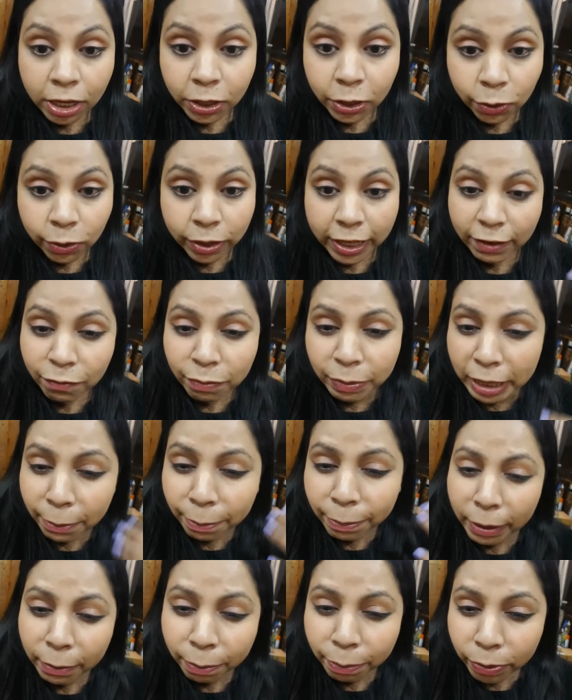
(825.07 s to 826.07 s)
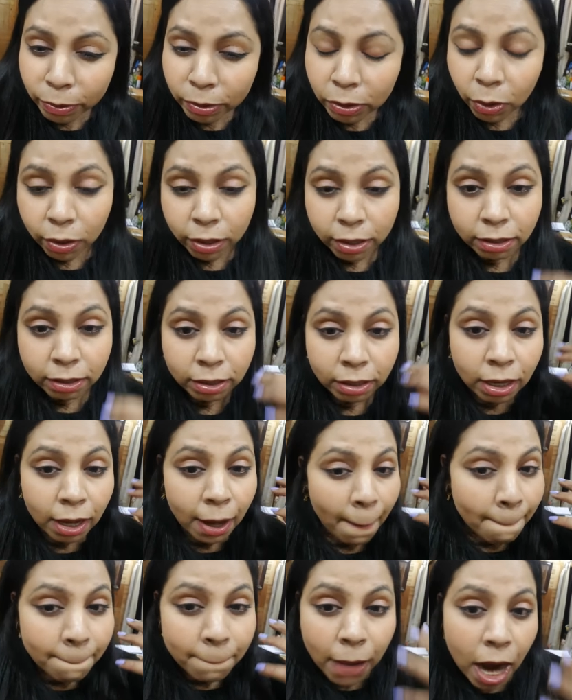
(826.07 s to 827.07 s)
give me a pimple or a
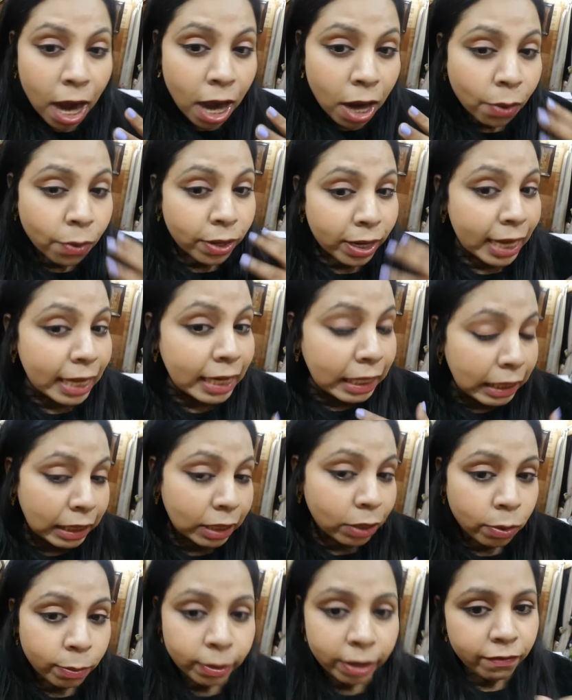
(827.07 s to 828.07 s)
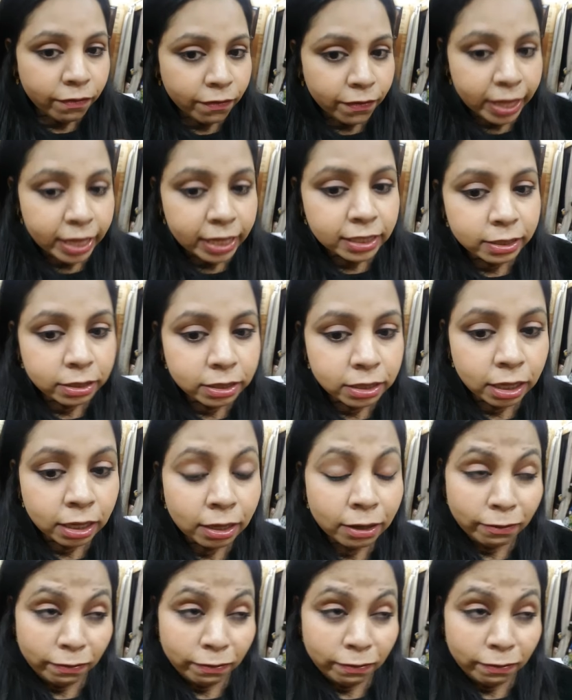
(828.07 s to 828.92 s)
mark or anything on my face,